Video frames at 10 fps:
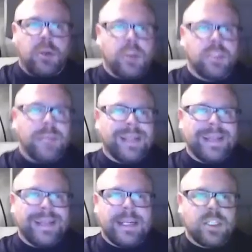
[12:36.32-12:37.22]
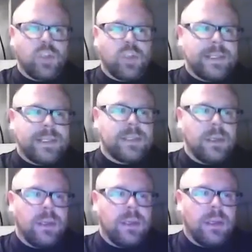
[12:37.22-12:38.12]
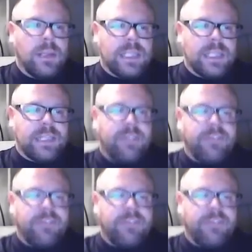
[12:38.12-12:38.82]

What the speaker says: Now, some of the latest tweets, let's have a